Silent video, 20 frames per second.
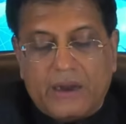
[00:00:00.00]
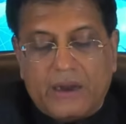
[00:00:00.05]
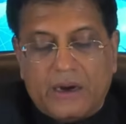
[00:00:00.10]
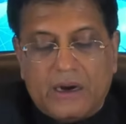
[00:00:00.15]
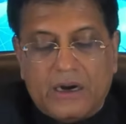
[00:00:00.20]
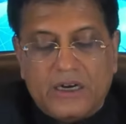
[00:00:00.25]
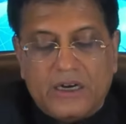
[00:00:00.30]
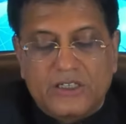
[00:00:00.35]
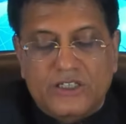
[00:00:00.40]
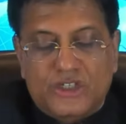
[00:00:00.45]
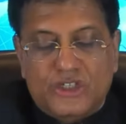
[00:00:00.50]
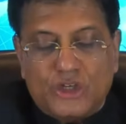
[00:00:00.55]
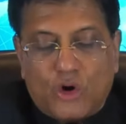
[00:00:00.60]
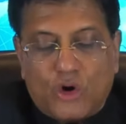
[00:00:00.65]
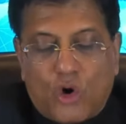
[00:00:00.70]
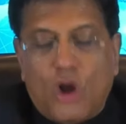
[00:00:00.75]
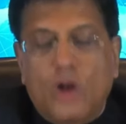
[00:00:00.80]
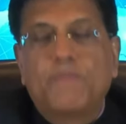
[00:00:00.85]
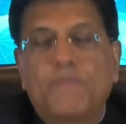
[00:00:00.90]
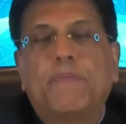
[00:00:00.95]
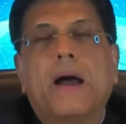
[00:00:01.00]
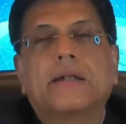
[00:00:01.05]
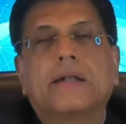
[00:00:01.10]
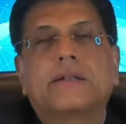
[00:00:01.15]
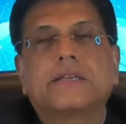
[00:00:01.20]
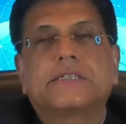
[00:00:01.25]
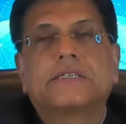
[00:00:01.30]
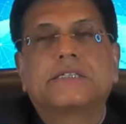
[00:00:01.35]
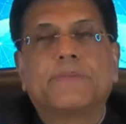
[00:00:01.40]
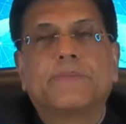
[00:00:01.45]
I urge all
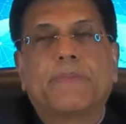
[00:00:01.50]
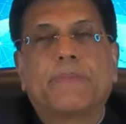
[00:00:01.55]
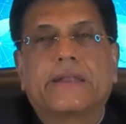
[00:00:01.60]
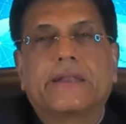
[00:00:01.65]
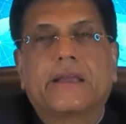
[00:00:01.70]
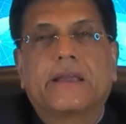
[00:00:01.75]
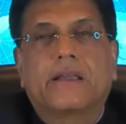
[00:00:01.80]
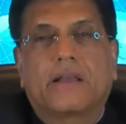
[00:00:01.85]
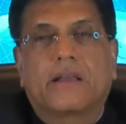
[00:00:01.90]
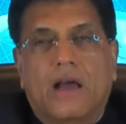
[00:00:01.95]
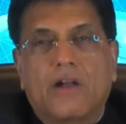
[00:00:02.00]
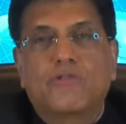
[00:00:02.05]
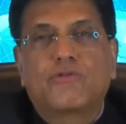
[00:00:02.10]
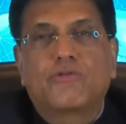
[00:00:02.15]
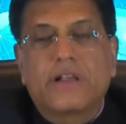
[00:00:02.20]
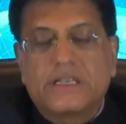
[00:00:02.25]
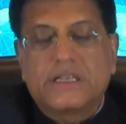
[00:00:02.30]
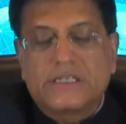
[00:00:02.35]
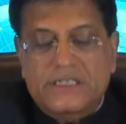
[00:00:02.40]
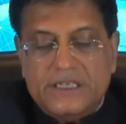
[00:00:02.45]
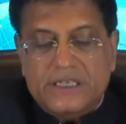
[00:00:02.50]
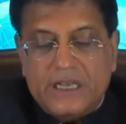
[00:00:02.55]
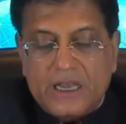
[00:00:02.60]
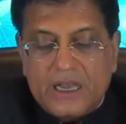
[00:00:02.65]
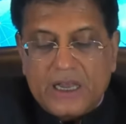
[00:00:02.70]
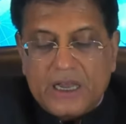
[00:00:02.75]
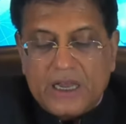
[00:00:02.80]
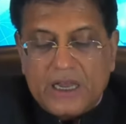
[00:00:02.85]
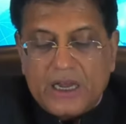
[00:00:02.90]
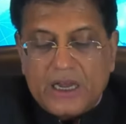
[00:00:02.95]
participating countries
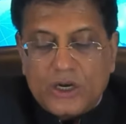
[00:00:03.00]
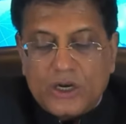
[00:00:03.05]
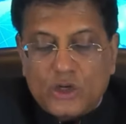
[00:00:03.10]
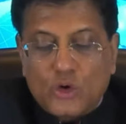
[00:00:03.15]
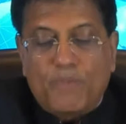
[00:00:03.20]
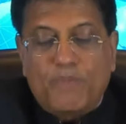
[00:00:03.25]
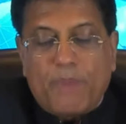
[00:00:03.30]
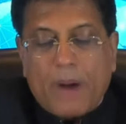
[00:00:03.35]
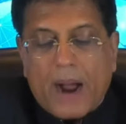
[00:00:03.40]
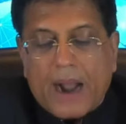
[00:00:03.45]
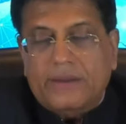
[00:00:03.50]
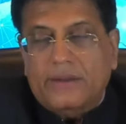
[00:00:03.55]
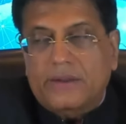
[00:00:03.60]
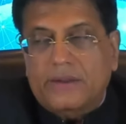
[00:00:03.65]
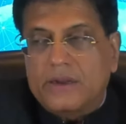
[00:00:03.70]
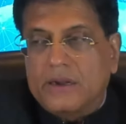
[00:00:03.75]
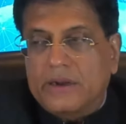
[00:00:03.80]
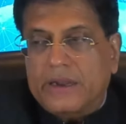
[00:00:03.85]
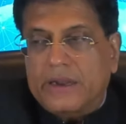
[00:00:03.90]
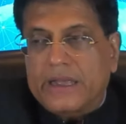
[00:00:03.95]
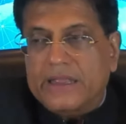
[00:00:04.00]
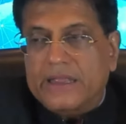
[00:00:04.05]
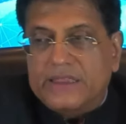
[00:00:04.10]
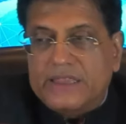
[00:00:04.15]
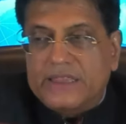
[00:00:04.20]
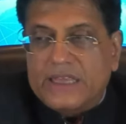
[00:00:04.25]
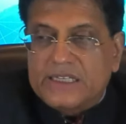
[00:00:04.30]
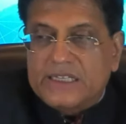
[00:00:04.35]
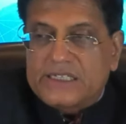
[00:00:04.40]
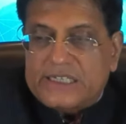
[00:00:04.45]
to partner
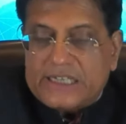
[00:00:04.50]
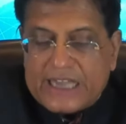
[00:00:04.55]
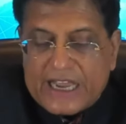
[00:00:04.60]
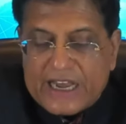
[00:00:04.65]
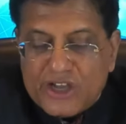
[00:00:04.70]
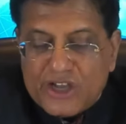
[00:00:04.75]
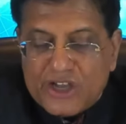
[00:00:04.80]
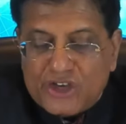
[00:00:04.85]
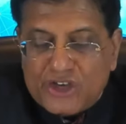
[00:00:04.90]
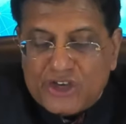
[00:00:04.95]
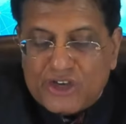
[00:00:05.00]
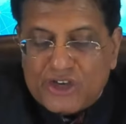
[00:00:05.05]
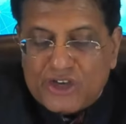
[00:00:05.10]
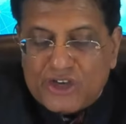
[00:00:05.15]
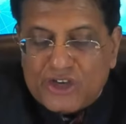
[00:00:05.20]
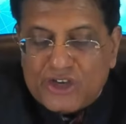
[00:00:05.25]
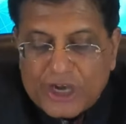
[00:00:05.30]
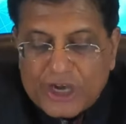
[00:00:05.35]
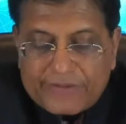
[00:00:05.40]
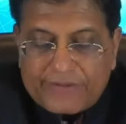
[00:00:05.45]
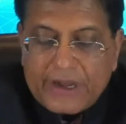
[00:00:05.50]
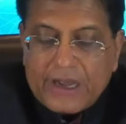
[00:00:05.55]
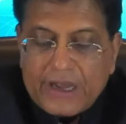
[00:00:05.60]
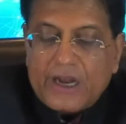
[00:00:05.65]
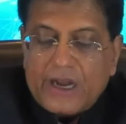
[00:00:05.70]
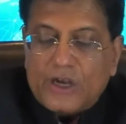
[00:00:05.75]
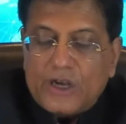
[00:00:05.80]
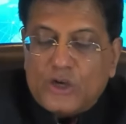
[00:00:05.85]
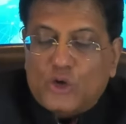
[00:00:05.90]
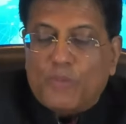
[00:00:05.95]
in this initiative
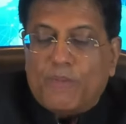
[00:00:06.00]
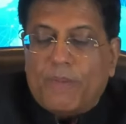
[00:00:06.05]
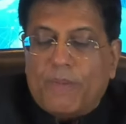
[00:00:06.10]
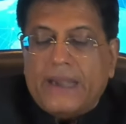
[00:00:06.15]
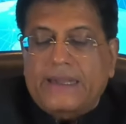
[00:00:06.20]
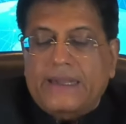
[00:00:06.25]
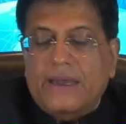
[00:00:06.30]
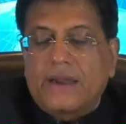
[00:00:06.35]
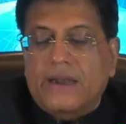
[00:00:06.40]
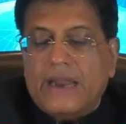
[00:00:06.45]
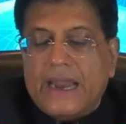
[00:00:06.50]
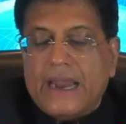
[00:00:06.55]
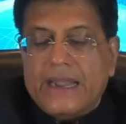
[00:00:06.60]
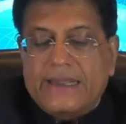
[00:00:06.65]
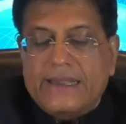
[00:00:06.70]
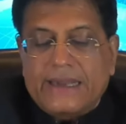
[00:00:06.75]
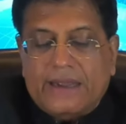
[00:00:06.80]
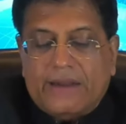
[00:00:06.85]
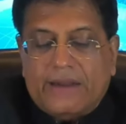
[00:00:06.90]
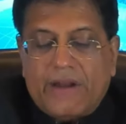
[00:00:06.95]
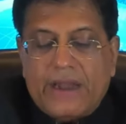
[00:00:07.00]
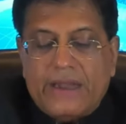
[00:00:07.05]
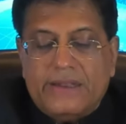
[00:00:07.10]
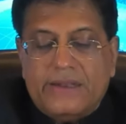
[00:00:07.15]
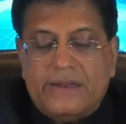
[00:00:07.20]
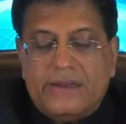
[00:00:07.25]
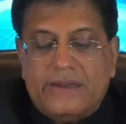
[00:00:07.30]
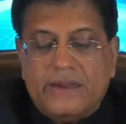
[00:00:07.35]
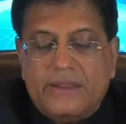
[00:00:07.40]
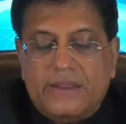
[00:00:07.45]
to better
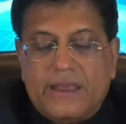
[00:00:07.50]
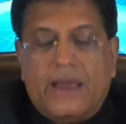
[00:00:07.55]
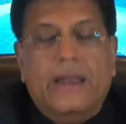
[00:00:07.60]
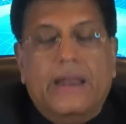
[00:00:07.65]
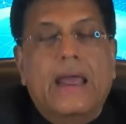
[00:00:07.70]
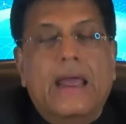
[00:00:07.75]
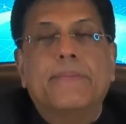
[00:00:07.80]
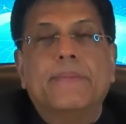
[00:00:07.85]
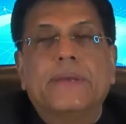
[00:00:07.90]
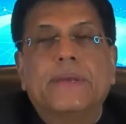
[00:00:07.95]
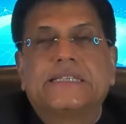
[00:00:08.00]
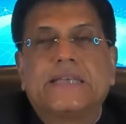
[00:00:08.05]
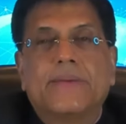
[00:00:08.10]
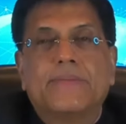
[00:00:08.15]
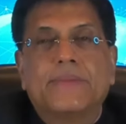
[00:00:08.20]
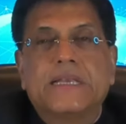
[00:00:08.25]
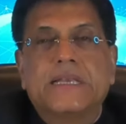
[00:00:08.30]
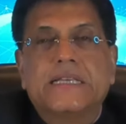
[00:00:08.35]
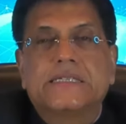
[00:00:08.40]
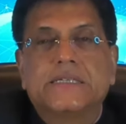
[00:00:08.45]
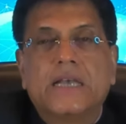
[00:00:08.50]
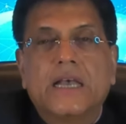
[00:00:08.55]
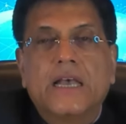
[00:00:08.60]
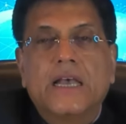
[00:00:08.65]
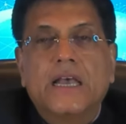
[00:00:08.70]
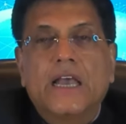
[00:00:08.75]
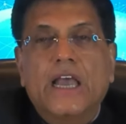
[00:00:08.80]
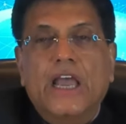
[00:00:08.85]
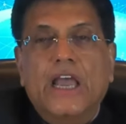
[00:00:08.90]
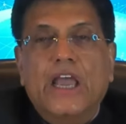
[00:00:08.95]
integrate their
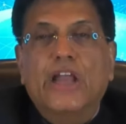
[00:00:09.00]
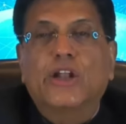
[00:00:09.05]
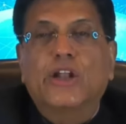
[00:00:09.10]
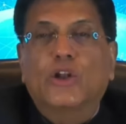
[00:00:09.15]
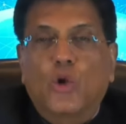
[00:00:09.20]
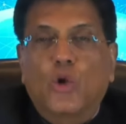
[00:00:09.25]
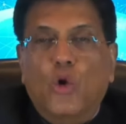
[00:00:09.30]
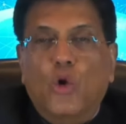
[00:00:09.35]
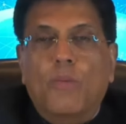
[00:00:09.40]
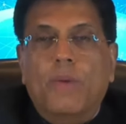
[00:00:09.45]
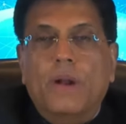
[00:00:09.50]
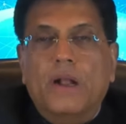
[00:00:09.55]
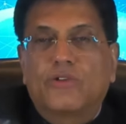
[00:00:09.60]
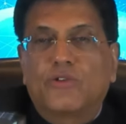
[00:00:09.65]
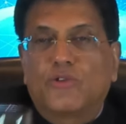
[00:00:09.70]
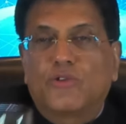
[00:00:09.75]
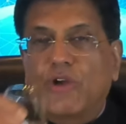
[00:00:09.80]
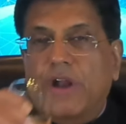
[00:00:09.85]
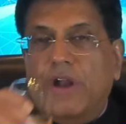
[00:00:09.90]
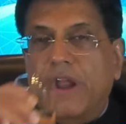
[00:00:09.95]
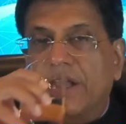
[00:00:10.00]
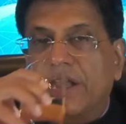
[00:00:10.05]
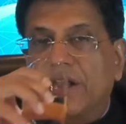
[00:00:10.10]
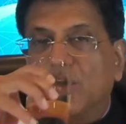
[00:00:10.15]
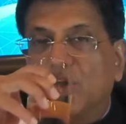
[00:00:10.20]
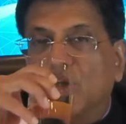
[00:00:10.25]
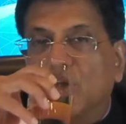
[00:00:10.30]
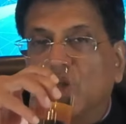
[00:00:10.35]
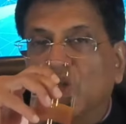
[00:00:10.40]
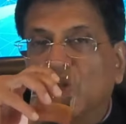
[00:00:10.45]
MSMEs in global
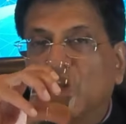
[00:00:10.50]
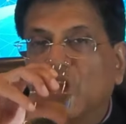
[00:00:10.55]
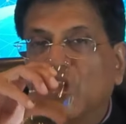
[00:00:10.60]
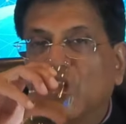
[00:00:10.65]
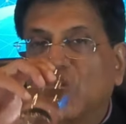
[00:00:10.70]
trade.